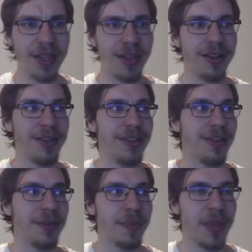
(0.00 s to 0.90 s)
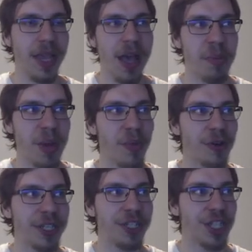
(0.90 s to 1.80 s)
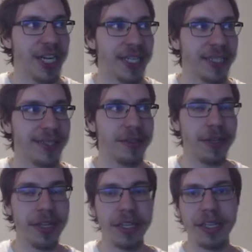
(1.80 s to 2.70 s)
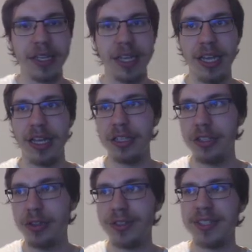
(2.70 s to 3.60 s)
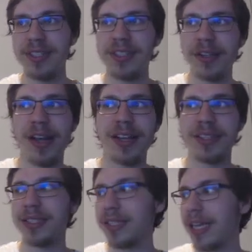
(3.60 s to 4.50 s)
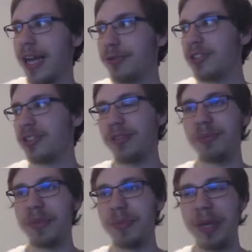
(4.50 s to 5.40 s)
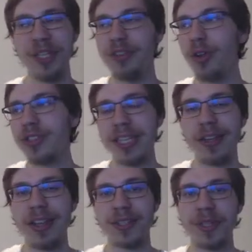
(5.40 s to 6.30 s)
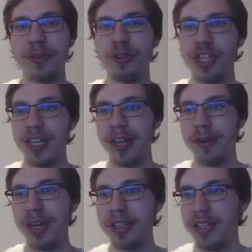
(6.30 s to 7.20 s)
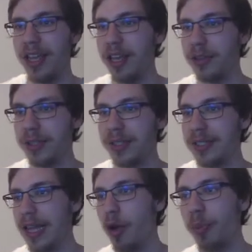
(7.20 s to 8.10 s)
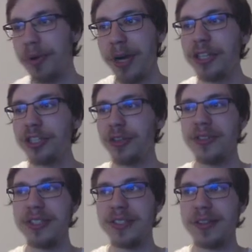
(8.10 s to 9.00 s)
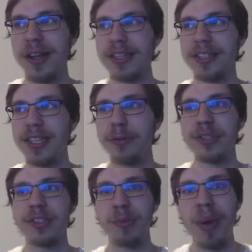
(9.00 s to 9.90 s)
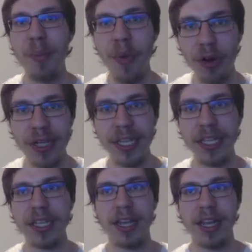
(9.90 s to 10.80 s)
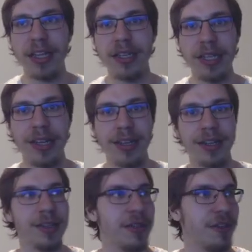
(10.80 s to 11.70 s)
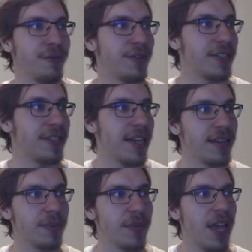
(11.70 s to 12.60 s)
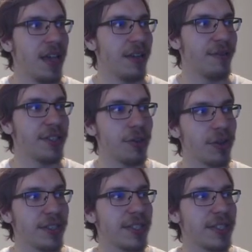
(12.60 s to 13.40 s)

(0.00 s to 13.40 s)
uh, memory checks like does this class cause some i mean not the class but you check all right does the operation on this class cause some memory leak uh, if it's yeah if it does